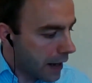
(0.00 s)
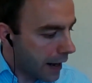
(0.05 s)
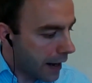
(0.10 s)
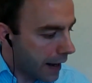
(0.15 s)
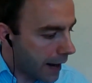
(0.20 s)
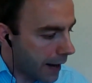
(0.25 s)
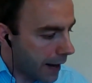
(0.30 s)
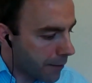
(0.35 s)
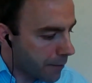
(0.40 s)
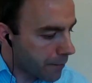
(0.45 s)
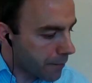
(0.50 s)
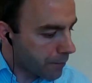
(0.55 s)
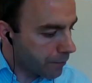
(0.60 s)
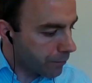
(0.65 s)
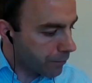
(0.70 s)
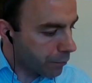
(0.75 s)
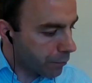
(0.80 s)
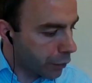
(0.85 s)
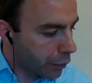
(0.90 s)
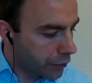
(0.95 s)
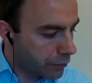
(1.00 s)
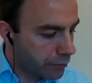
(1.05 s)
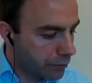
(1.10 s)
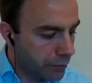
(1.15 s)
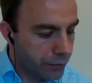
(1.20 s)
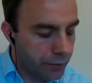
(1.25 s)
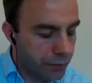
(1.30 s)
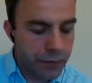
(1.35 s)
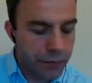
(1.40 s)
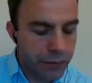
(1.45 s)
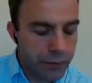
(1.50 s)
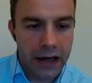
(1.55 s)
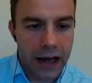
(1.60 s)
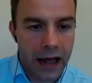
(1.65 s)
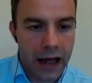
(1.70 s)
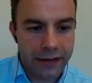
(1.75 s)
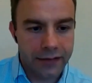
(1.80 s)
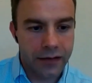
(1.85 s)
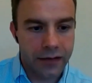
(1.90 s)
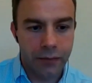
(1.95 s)
But the
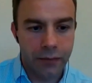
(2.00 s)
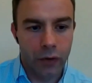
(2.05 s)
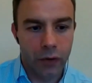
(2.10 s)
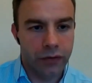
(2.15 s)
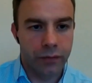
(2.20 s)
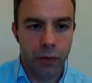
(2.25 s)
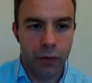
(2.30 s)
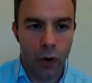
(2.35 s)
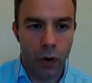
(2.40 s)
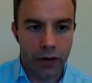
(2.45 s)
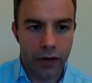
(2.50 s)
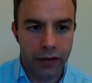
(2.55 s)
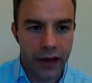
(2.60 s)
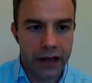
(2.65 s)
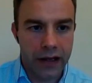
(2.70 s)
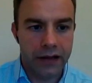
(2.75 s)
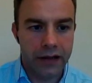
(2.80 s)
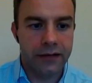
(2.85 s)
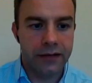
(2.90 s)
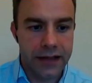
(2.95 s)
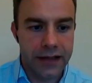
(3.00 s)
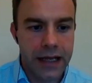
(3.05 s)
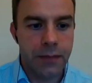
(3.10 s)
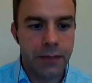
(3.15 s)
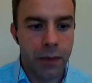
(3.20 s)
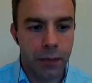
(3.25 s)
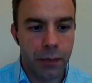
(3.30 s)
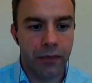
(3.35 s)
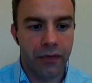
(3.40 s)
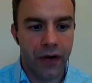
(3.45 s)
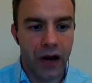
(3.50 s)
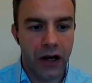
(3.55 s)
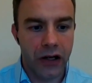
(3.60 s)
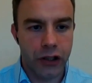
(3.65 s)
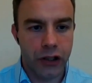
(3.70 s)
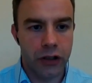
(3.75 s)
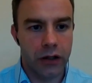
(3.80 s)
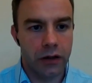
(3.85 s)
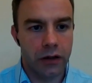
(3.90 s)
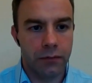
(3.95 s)
last and most important thing is to keep it
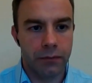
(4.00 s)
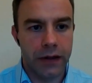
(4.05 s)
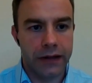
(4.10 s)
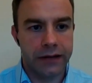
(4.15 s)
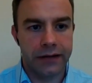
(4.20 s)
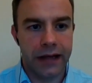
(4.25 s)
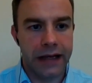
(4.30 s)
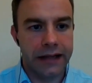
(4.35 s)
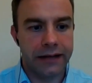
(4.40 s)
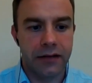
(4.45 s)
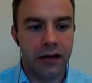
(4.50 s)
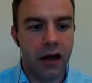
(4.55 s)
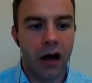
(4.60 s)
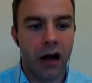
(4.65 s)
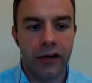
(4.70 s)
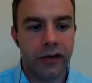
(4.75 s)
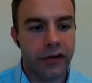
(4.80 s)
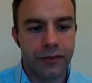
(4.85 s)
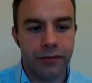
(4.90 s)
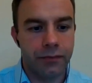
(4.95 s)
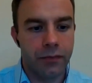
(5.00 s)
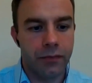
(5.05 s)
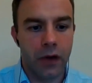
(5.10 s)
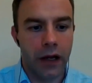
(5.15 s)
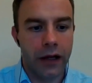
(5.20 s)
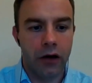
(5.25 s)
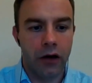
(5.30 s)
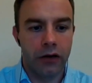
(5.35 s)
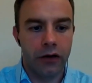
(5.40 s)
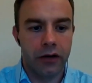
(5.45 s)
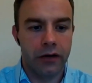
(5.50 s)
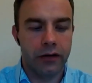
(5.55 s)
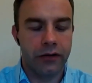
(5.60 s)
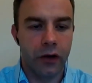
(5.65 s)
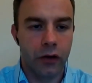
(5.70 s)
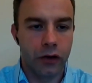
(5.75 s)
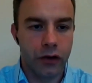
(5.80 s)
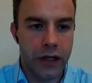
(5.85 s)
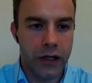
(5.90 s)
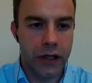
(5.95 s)
professional. It's not like other
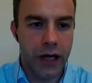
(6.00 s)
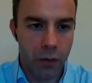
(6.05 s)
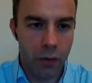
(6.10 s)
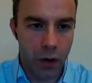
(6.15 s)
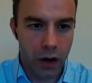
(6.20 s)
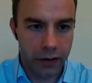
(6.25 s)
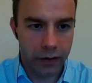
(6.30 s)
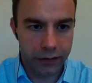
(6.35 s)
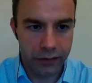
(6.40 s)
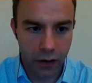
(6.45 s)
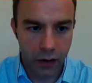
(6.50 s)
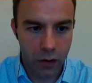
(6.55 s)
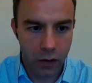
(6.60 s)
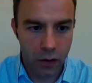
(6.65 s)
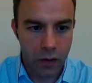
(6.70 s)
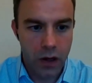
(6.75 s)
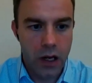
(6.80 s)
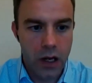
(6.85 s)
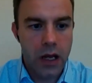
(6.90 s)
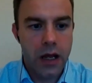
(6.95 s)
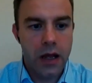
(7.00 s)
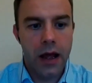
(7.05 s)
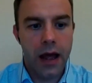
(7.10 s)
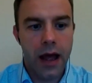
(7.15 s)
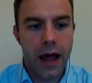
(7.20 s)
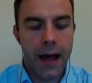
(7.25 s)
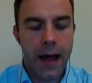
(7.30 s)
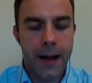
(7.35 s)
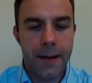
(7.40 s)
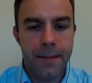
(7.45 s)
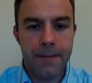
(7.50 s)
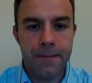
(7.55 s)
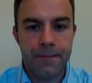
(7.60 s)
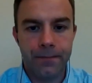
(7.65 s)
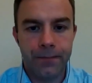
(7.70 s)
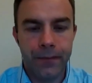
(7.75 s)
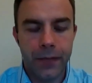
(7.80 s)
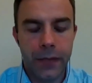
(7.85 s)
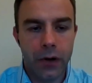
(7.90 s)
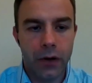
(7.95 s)
social networks, so I
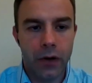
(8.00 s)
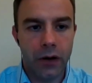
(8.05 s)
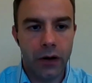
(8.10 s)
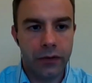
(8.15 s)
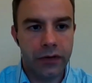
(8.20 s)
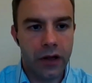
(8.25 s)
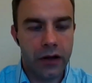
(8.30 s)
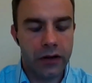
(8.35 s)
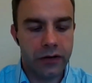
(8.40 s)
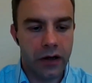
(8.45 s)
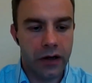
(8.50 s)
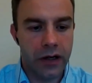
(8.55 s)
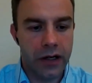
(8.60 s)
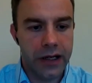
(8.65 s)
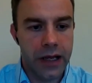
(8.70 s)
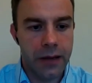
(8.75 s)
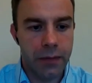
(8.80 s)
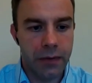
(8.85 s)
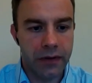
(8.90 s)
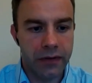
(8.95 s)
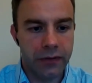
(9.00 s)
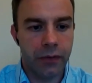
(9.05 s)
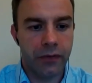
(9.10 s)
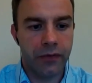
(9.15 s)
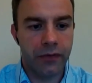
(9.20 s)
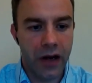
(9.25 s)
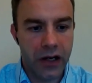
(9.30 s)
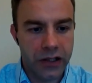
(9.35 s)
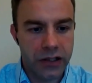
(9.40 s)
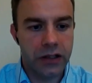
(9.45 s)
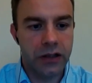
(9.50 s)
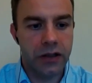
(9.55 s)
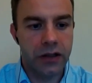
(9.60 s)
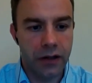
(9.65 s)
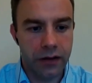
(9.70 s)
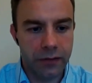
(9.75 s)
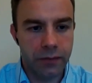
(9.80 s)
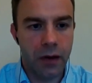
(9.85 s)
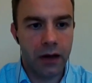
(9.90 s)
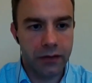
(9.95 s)
would certainly keep it as professional
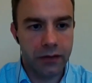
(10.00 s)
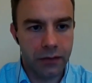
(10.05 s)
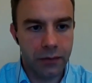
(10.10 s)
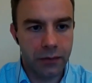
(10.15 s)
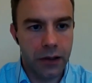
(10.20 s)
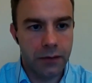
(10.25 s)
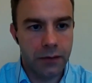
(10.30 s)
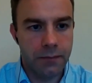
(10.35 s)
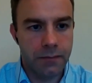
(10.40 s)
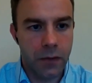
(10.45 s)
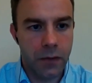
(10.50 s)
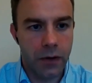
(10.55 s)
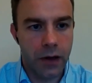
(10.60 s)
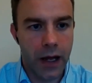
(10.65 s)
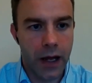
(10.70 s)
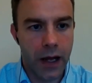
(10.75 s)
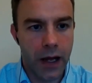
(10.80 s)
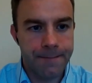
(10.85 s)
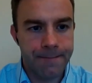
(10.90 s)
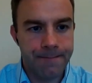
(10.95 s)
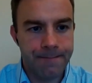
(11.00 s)
as possible. Okay.